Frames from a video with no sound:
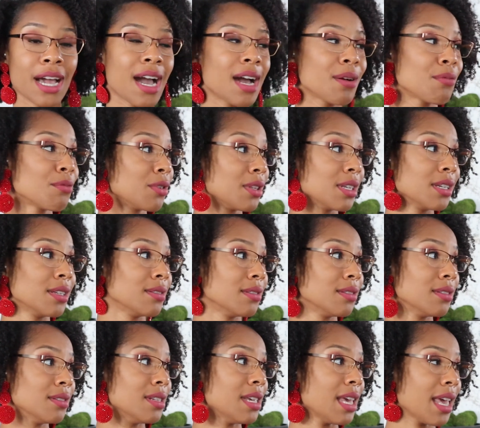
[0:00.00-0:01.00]
I I really
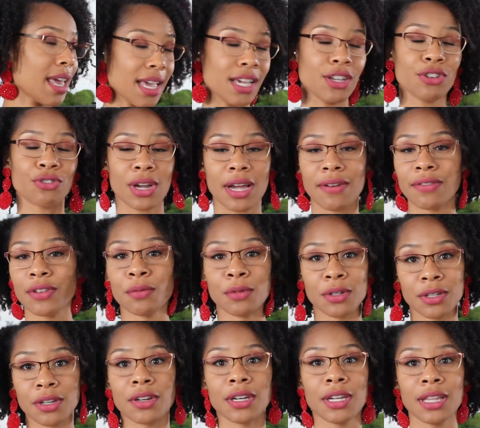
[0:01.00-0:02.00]
hate traveling
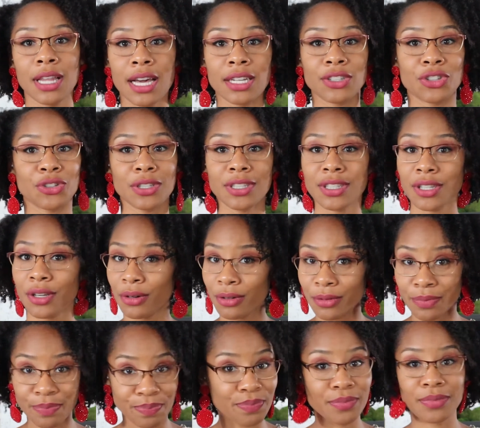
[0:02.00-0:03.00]
with dirty laundry,
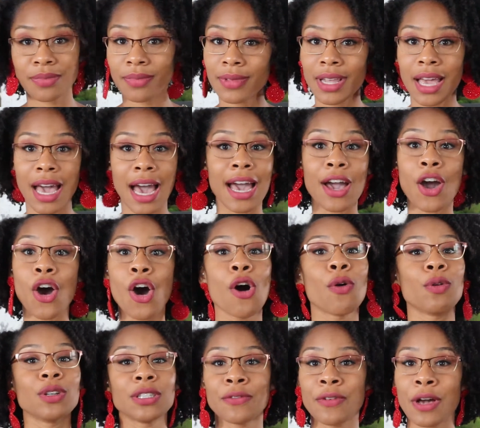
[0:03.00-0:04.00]
so I
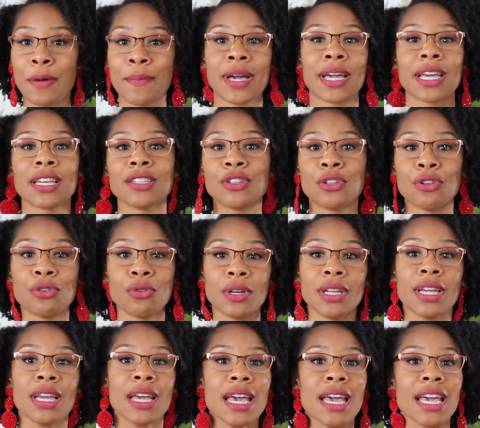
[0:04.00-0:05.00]
always invite my guests to do
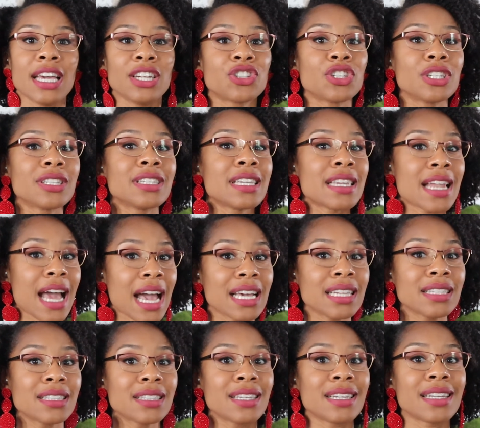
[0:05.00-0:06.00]
it. It's just
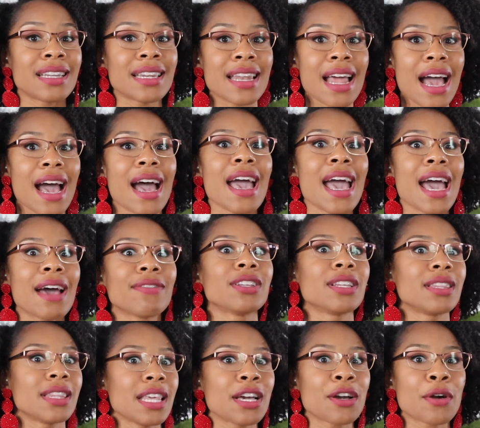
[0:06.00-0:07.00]
nice to not have
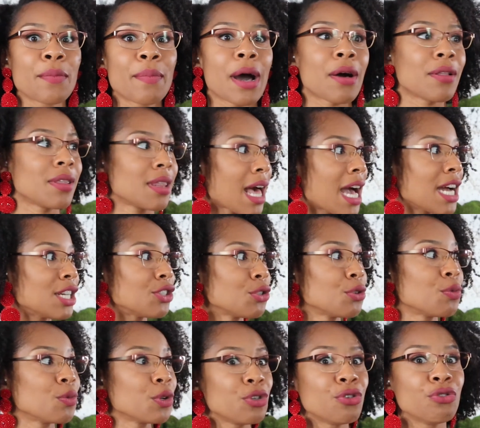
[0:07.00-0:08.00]
to think about
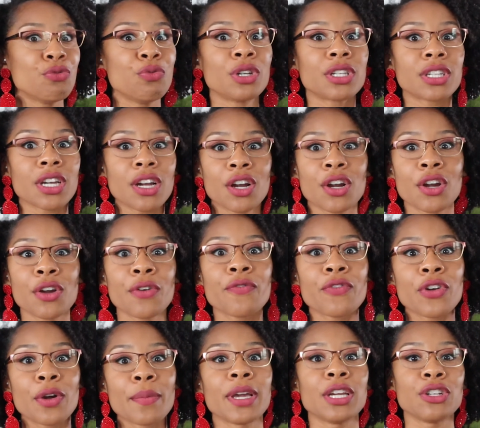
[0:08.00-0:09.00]
laundry when you return
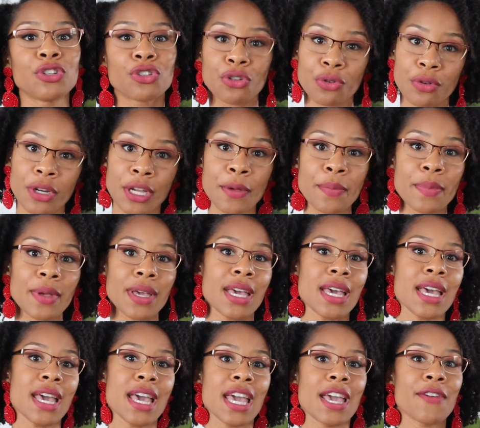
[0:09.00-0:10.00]
from a trip.
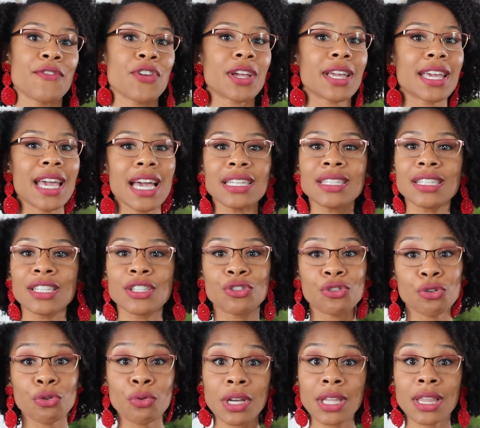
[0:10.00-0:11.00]
If your guest is
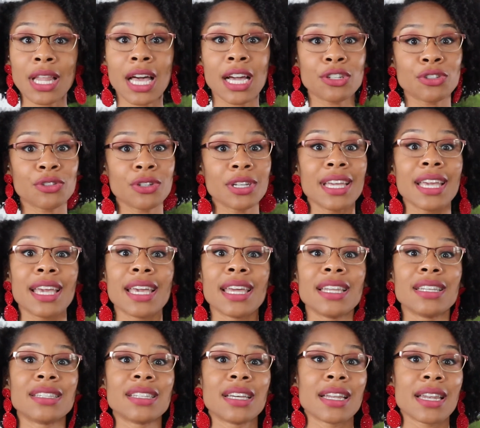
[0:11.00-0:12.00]
doing laundry,
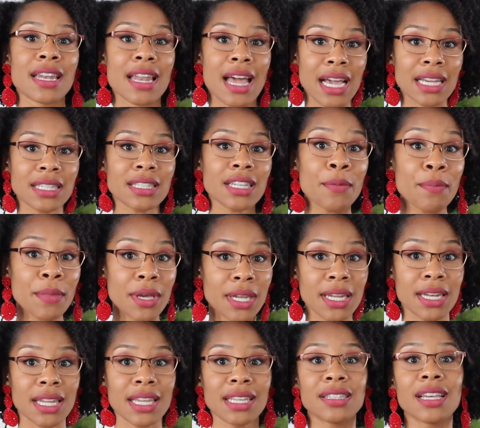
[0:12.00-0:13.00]
it is a nice
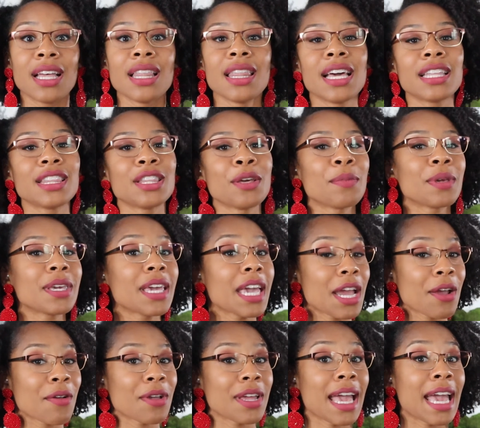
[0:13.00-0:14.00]
amenity to let them
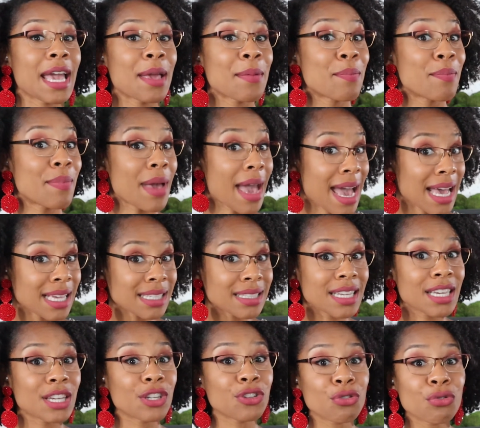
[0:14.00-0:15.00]
carry a
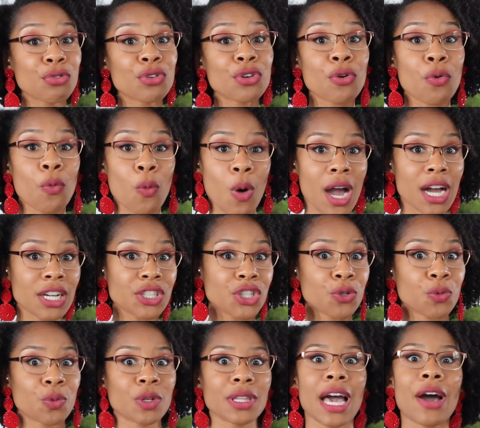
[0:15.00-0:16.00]
basket to your
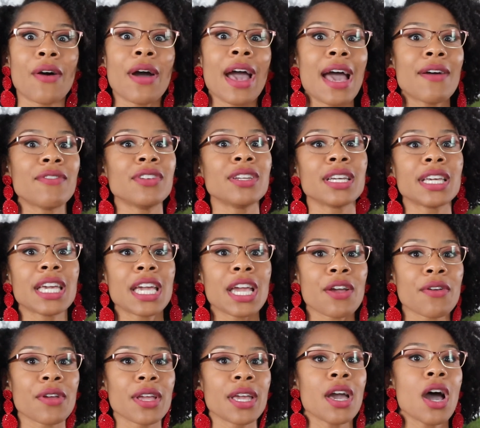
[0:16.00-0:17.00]
washer without having to
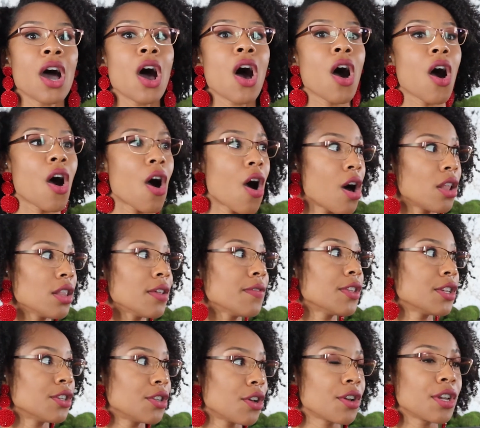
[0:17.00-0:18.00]
carry all
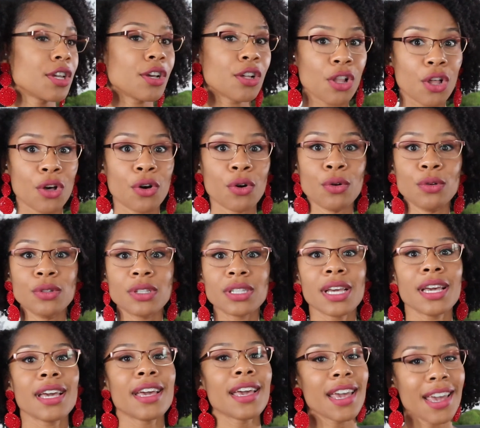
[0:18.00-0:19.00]
of the dirty clothes
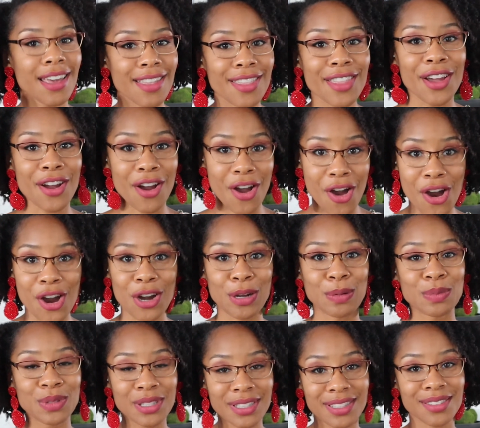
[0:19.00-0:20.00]
in their
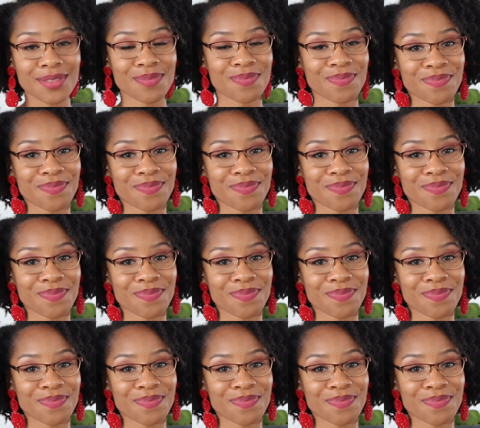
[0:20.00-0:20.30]
arms.